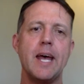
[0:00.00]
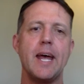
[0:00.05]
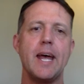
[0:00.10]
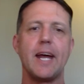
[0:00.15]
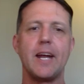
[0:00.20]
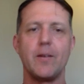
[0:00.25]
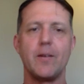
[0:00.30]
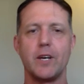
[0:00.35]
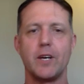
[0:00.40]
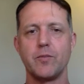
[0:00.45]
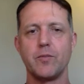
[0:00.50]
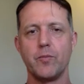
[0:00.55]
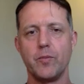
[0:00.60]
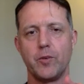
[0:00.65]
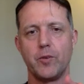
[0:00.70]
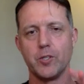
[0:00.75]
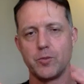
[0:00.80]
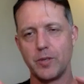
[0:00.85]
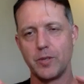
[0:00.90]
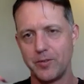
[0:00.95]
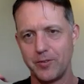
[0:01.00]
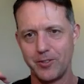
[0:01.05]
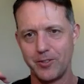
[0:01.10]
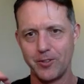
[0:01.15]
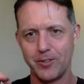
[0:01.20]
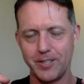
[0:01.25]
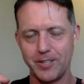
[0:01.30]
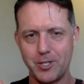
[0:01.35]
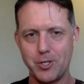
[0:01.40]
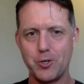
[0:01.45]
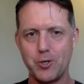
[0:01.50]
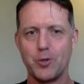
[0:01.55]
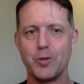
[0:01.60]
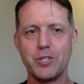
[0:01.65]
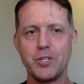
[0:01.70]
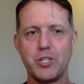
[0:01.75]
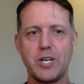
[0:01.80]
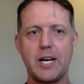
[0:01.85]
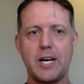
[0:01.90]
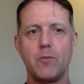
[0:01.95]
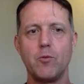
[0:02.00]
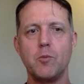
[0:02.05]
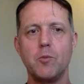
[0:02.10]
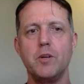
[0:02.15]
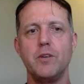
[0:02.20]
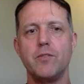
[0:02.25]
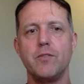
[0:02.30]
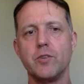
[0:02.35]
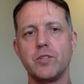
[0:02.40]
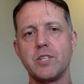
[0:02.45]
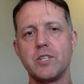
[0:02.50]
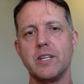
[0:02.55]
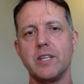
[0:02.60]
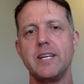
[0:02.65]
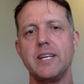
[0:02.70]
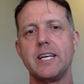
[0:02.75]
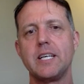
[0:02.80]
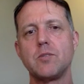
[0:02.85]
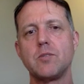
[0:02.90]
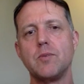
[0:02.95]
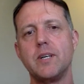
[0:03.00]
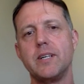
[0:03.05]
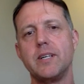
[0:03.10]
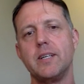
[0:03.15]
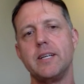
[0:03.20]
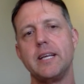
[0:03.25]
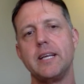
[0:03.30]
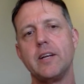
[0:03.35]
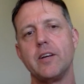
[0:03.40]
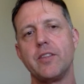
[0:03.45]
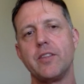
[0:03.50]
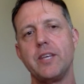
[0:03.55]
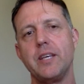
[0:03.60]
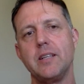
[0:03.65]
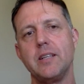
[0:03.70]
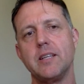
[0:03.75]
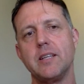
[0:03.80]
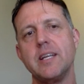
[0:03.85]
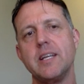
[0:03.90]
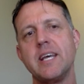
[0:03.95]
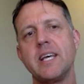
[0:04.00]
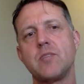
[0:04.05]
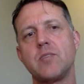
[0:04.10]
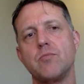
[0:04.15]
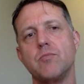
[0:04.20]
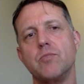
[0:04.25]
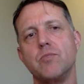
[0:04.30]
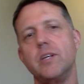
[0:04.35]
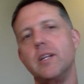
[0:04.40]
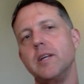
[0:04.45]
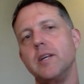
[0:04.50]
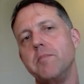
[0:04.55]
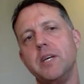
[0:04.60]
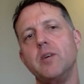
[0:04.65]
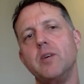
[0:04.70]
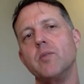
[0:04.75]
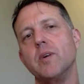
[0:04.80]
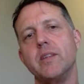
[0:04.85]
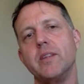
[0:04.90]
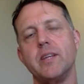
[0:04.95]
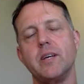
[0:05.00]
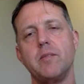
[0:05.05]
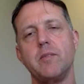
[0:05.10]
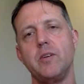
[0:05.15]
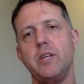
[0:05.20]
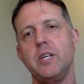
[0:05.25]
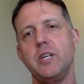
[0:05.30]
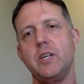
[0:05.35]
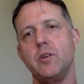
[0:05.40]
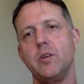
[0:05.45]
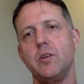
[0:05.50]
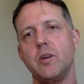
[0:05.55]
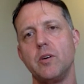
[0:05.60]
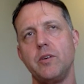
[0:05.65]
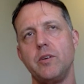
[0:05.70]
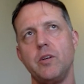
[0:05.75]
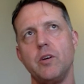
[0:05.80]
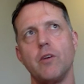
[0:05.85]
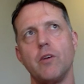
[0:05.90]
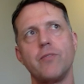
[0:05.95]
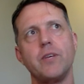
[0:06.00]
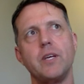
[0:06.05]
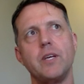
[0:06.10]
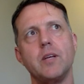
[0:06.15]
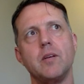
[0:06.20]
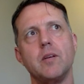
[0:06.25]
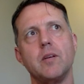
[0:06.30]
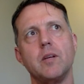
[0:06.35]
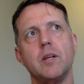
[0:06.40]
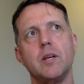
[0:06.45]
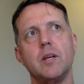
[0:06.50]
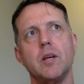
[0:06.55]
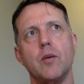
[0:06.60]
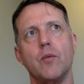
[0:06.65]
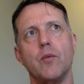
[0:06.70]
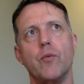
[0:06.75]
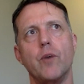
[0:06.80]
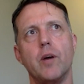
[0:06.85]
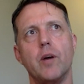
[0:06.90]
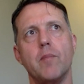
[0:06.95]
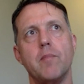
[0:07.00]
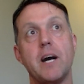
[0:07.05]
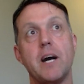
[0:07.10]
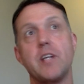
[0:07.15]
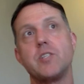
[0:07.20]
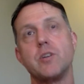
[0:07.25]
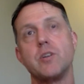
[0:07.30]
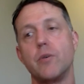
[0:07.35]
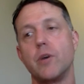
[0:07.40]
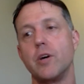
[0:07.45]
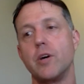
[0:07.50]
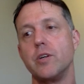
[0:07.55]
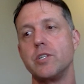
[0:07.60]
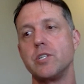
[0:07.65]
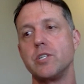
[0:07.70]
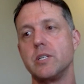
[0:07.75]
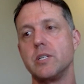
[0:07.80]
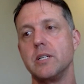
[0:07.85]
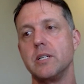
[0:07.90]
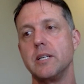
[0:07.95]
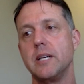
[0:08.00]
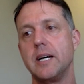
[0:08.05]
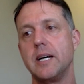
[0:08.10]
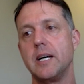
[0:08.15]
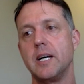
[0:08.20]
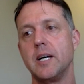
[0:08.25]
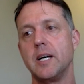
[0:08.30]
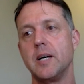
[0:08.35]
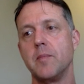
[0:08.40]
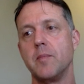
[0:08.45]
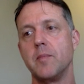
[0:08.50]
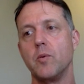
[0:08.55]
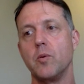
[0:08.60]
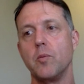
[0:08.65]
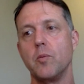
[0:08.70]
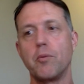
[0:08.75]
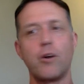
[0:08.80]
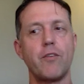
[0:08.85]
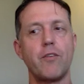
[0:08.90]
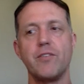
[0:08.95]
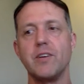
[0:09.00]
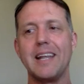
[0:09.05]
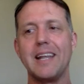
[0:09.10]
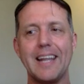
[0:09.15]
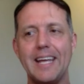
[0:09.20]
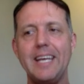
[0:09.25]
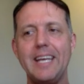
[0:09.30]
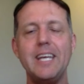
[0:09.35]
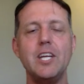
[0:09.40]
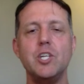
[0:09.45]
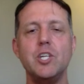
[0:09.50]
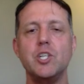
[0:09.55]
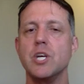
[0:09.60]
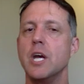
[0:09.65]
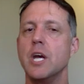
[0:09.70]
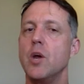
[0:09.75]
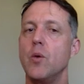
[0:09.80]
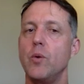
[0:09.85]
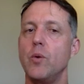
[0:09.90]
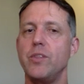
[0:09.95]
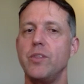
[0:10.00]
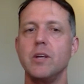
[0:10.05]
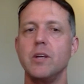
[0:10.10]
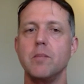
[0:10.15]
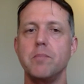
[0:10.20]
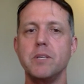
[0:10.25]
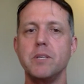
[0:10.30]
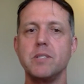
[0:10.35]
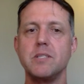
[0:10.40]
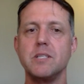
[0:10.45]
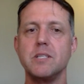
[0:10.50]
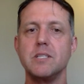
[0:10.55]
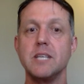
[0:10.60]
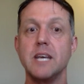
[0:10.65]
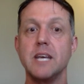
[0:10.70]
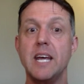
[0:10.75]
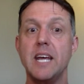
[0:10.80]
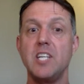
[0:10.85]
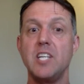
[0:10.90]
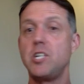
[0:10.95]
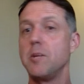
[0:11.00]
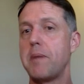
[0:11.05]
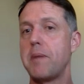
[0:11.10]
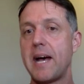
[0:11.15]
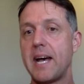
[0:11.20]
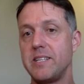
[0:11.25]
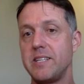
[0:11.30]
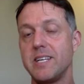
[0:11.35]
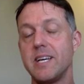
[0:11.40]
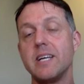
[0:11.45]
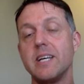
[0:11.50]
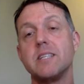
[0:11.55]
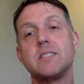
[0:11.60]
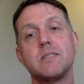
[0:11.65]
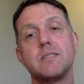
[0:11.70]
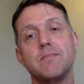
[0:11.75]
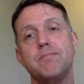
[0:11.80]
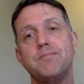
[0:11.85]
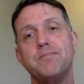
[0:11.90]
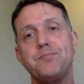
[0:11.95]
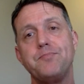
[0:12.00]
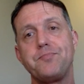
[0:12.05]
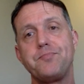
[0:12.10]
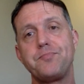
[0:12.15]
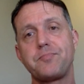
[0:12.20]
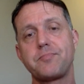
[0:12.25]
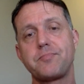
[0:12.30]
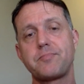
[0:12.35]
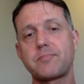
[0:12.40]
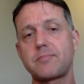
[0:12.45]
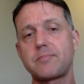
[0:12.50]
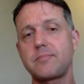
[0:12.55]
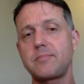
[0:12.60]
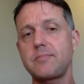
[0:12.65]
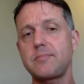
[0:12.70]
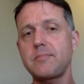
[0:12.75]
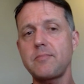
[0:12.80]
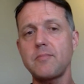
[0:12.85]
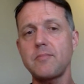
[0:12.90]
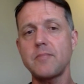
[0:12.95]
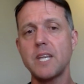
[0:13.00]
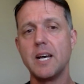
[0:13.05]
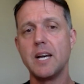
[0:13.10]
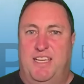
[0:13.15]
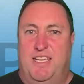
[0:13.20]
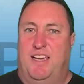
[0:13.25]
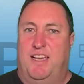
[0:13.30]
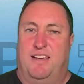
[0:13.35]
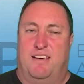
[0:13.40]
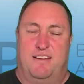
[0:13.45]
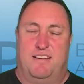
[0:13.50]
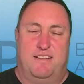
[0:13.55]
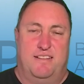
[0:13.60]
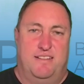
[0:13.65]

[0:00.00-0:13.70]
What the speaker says: Anyway, because we're doing this short and sharp, we'll move on to the next one. And I think the next really big one that you often get the margin erosion or profit leakage within a business is your bad debts. I